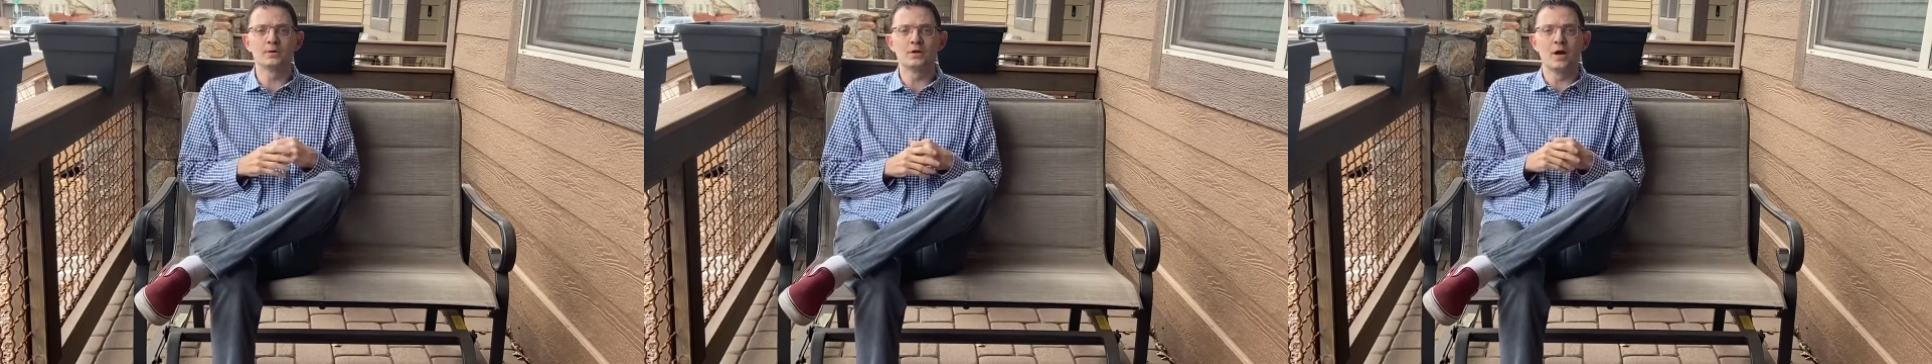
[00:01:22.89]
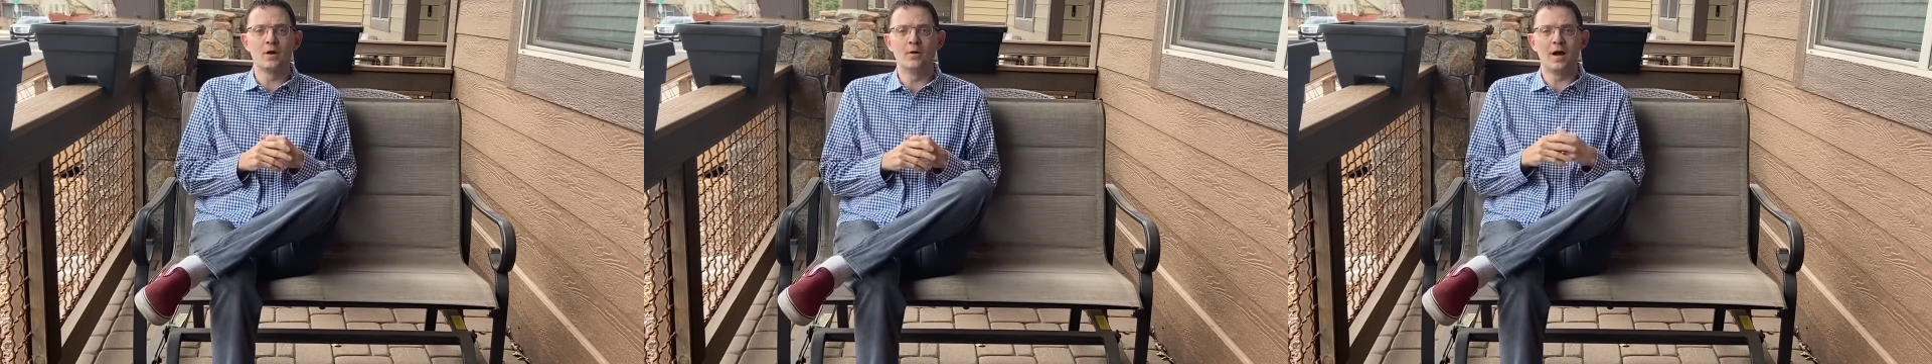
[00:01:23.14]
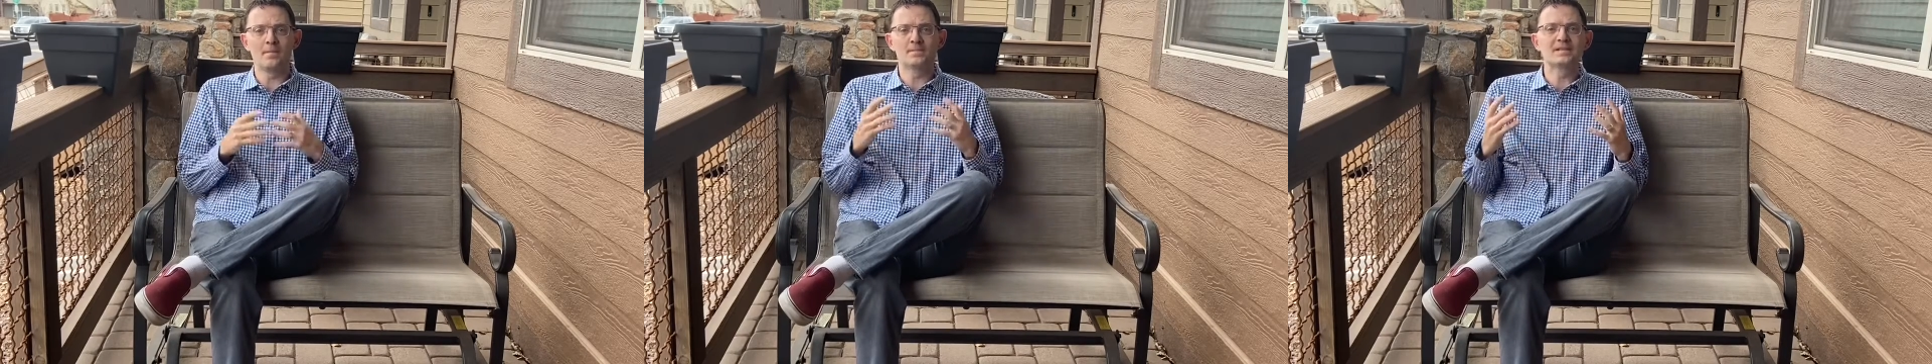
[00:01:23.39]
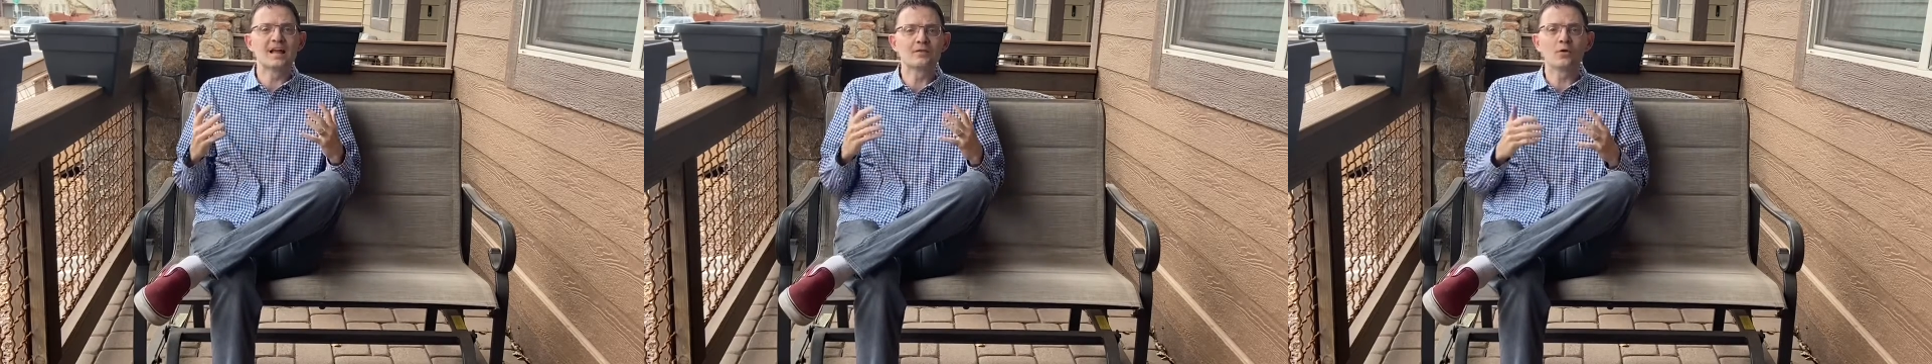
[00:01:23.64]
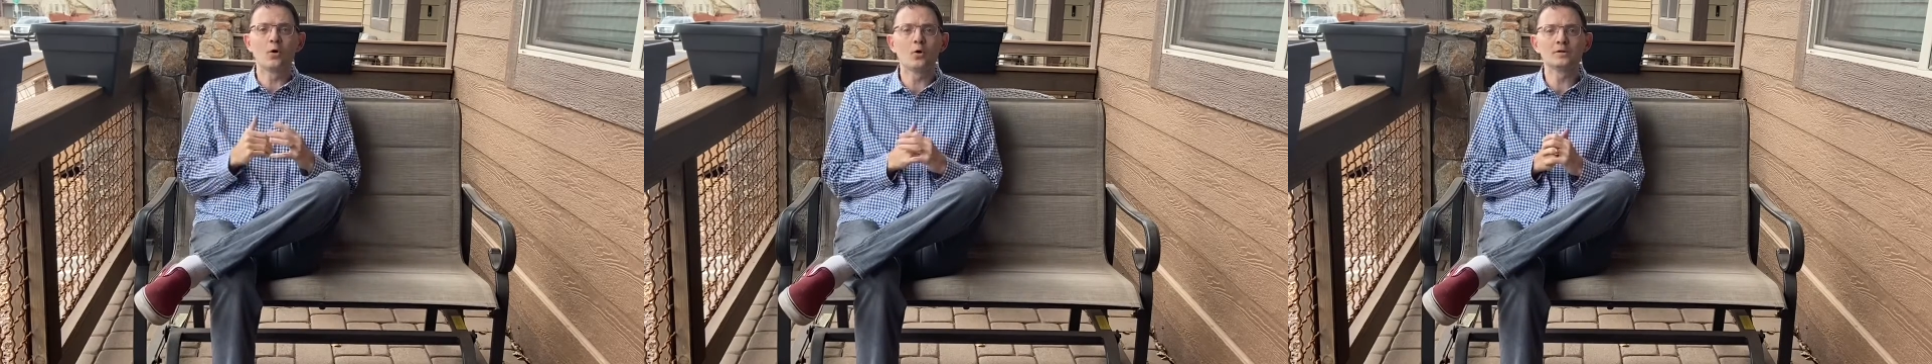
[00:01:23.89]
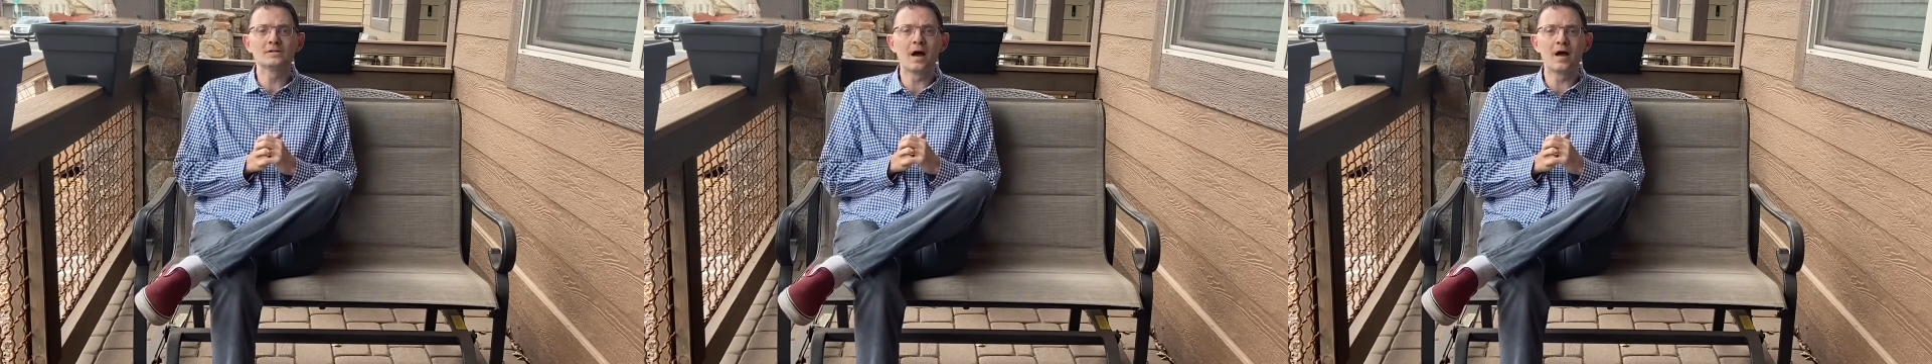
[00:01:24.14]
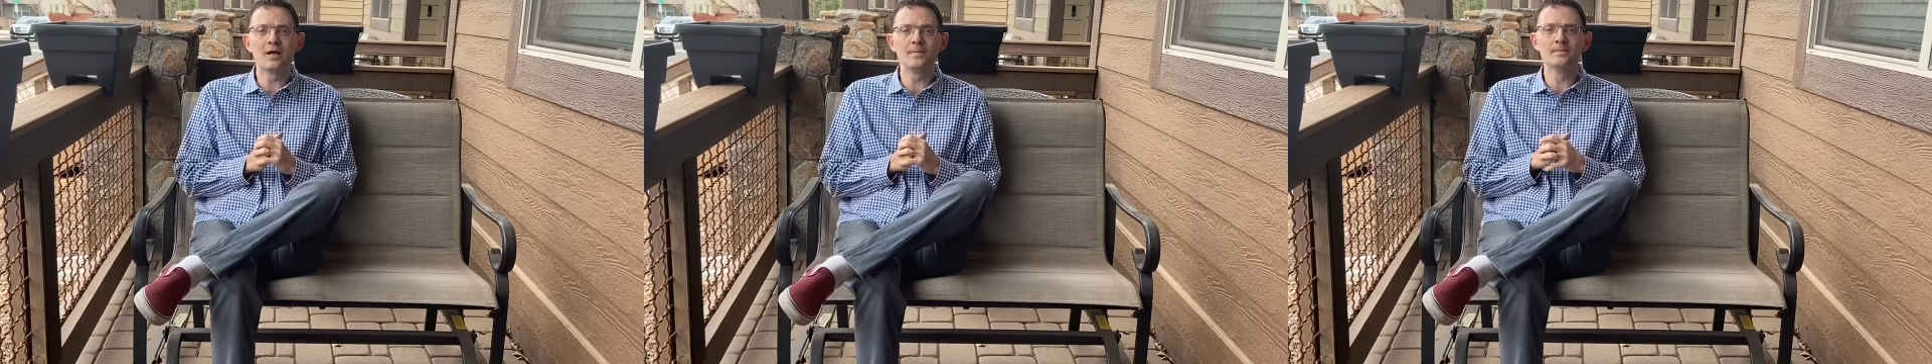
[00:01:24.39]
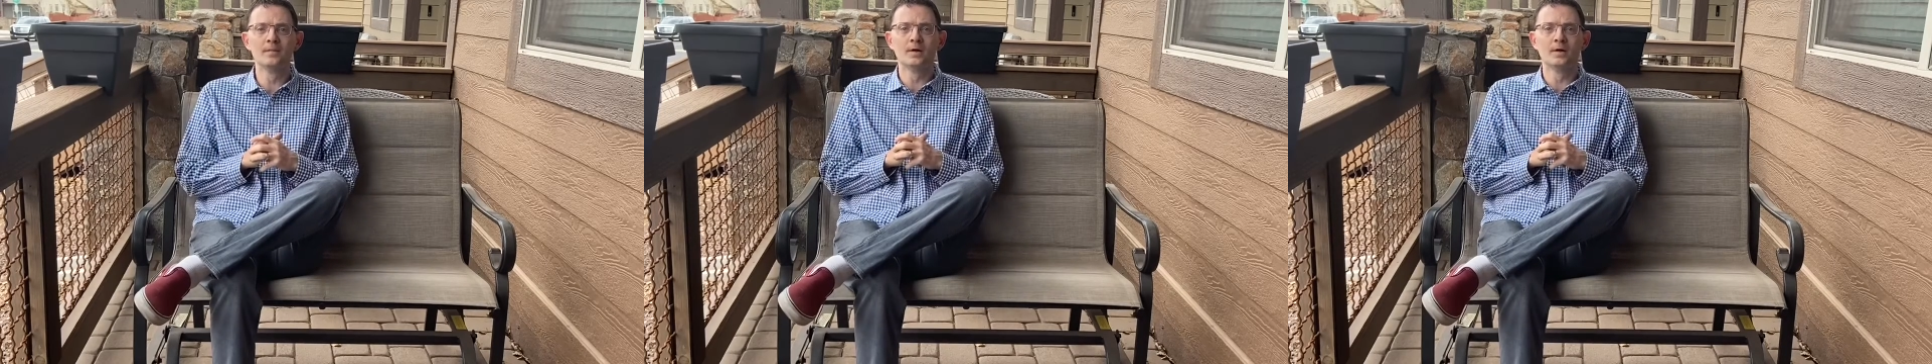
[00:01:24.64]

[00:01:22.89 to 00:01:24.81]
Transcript: you know, upset the whole time.